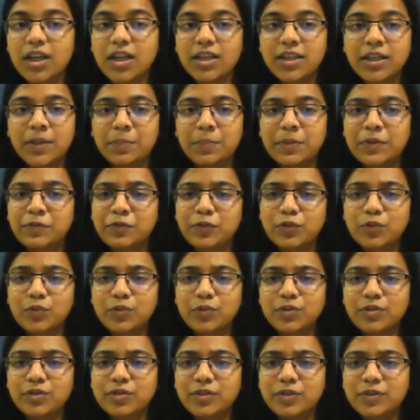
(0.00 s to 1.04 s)
Yep, if you
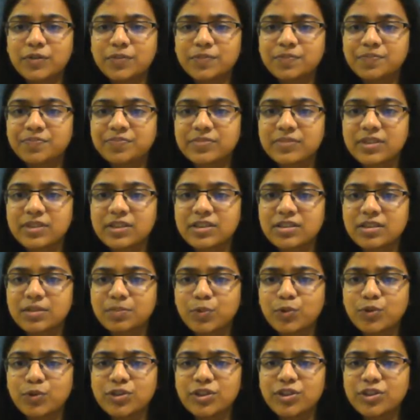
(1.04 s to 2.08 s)

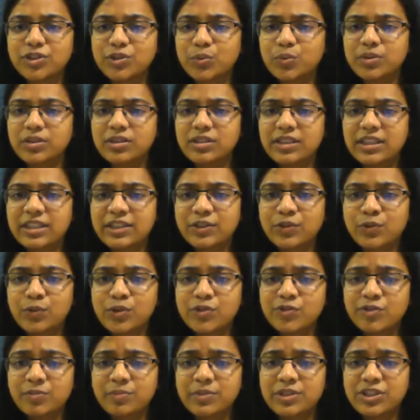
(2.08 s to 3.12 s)
suppose a student
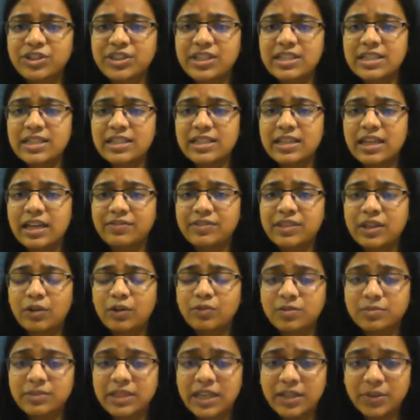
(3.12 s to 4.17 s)
enrolls for machines and have doubts
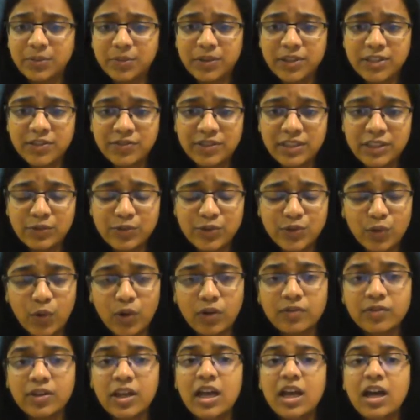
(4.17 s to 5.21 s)
on networks, will you solve?
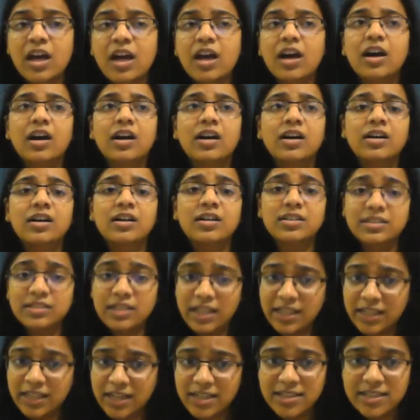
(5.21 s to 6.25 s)

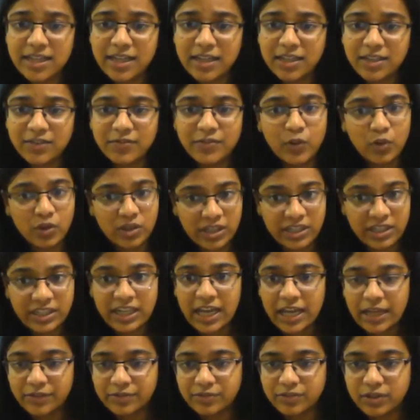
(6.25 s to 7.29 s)
Like I said, we already
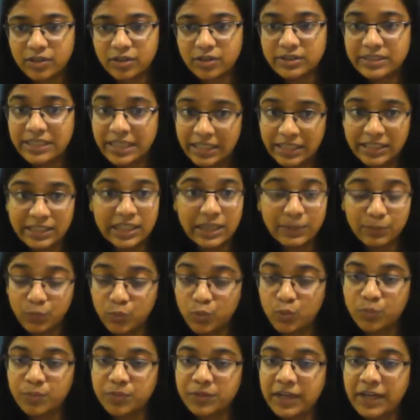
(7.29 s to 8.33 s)
have a Telegram
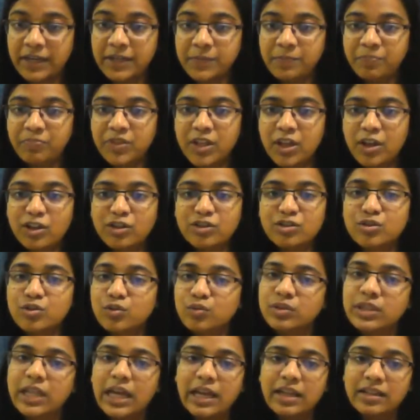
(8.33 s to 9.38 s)
group, right?
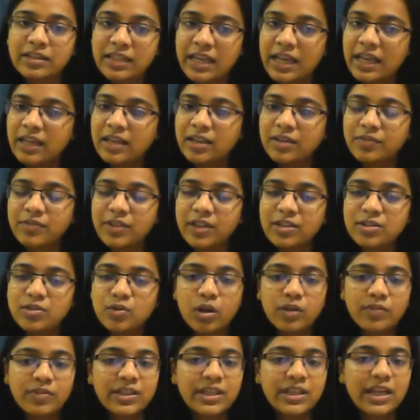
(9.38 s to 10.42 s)
So that there we are
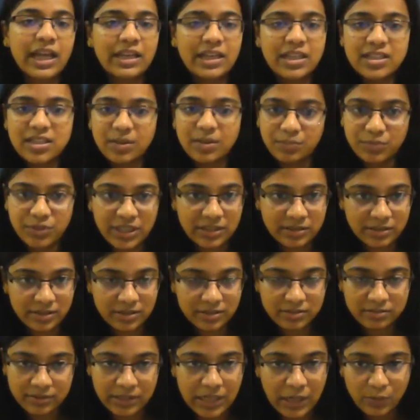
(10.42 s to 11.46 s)
solving any subject
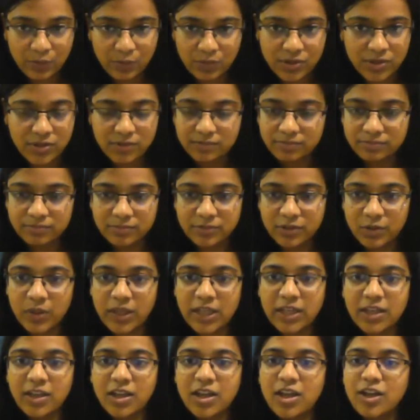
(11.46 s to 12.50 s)
doubts.
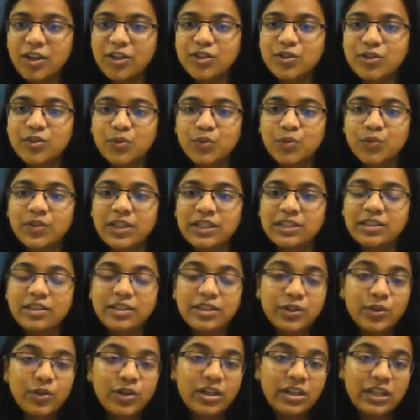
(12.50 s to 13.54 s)
Okay, so whether
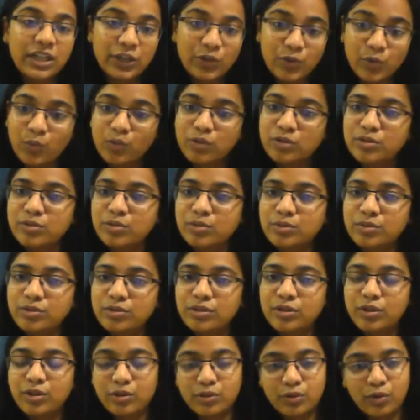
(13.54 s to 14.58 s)
you are an enrolled
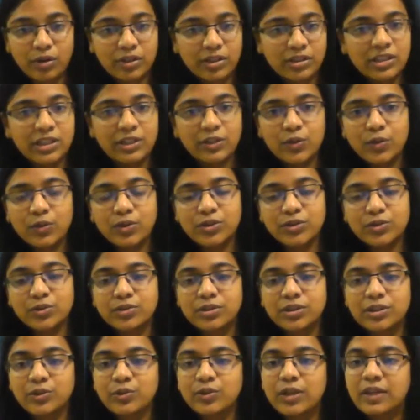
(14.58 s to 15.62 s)
student or not an enrolled
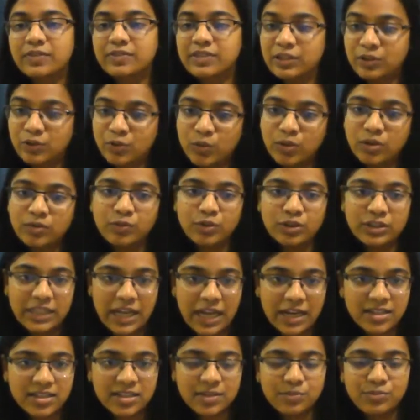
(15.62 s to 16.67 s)
student, you have enrolled for
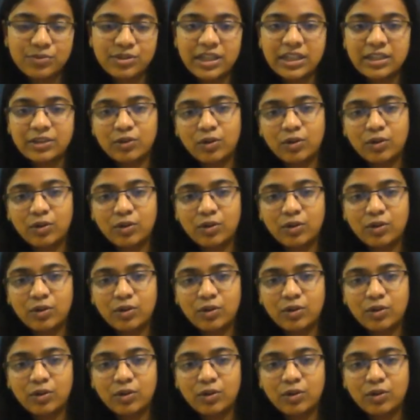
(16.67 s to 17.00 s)
that subject,